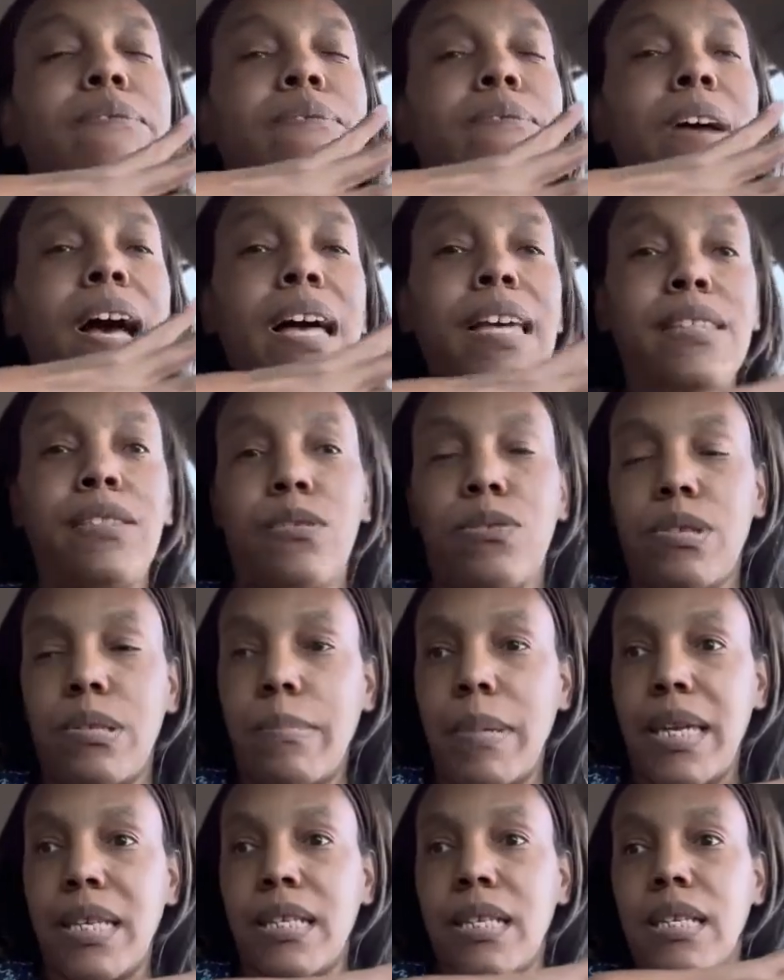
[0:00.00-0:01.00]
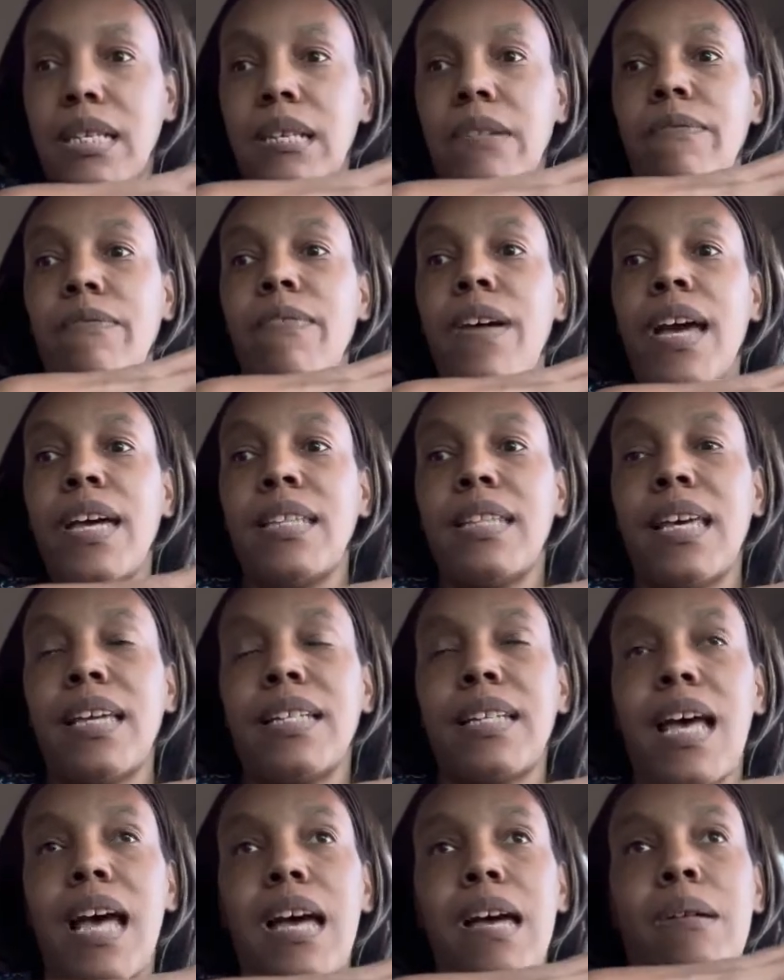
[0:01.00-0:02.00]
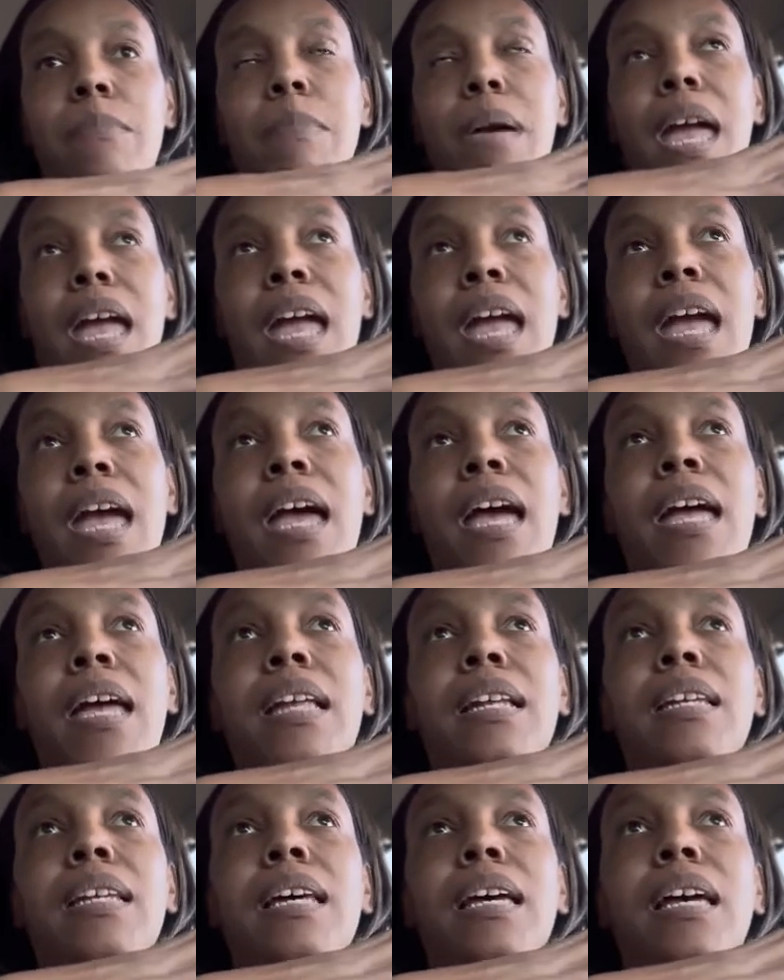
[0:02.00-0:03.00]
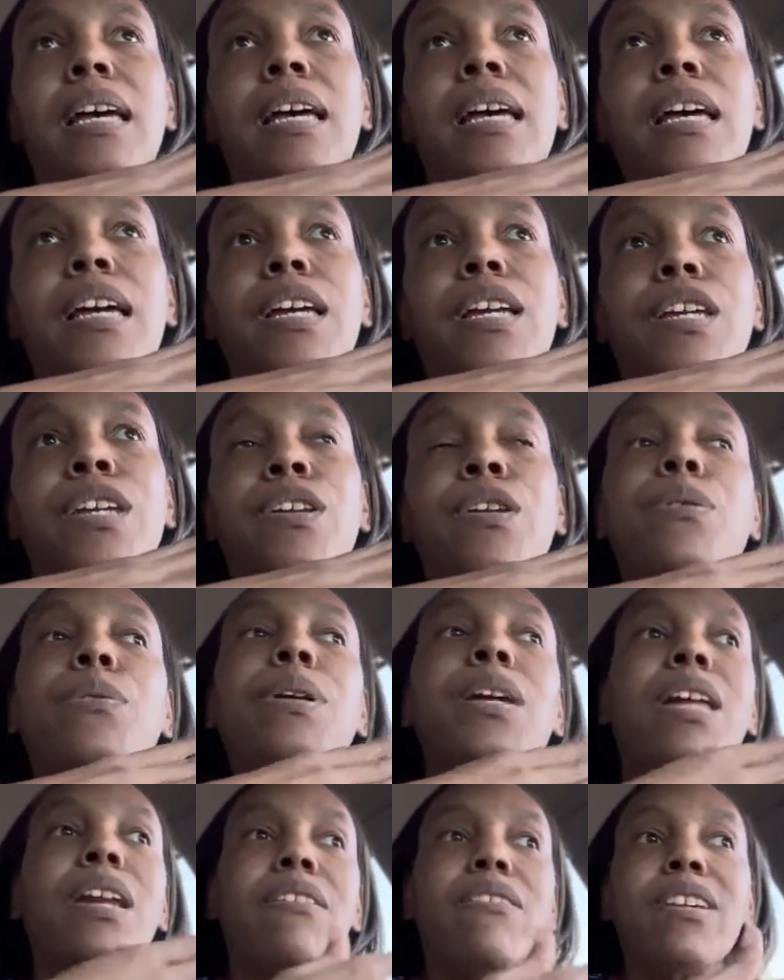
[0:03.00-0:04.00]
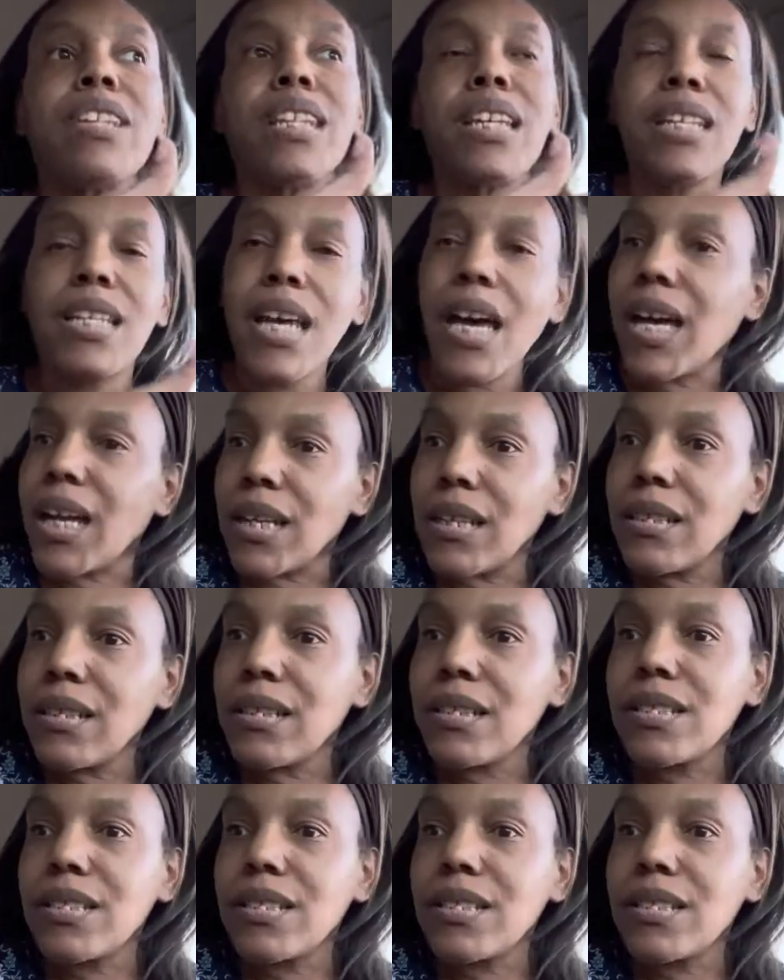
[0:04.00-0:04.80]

find those spaces and find that time and, you know, get everything done.